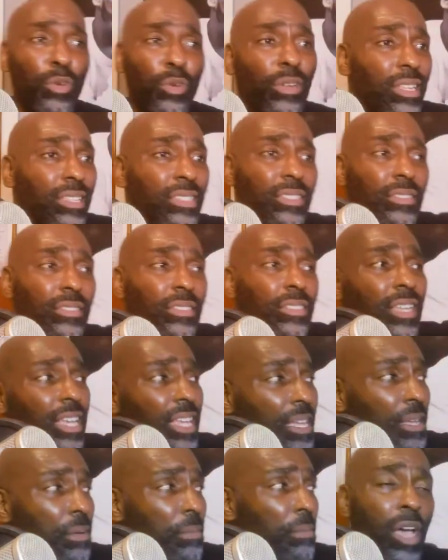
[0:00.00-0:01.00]
Don't listen to
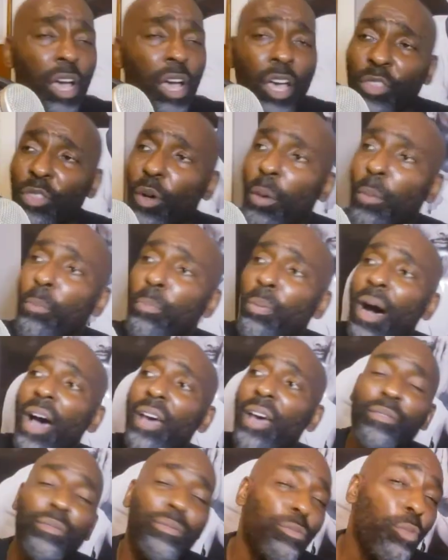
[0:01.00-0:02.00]
him. Don't
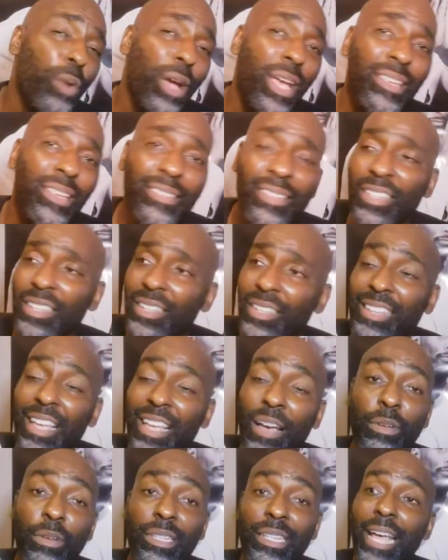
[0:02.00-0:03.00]
bother wasting your
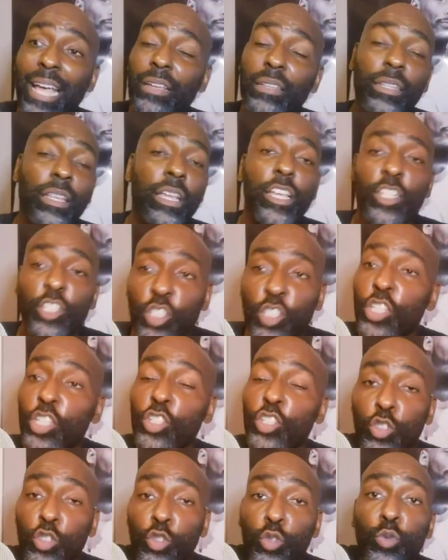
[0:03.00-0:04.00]
time with that.
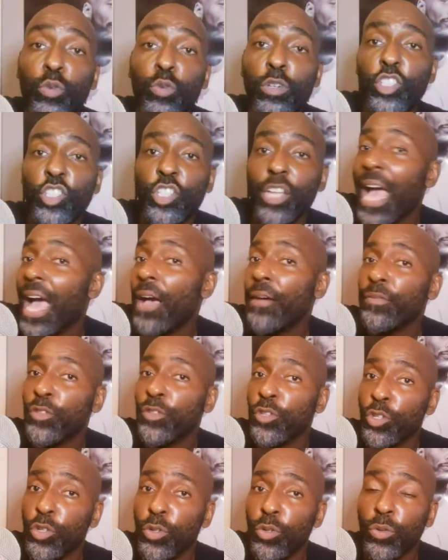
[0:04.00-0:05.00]
Just do what you have
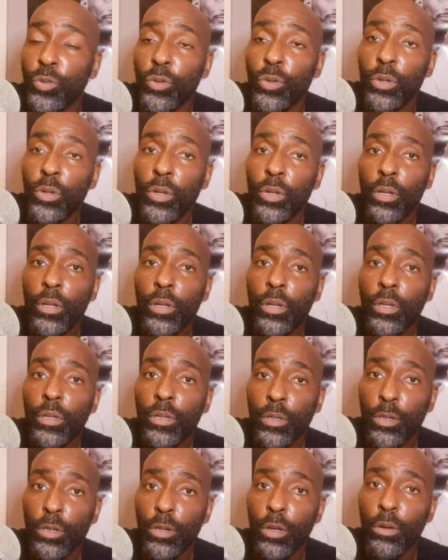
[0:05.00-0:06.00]
to do,
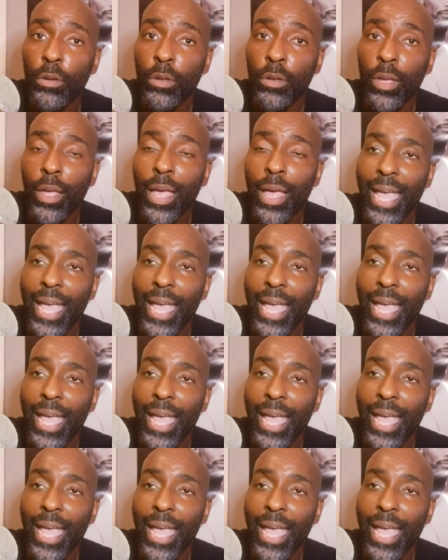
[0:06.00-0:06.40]
you know?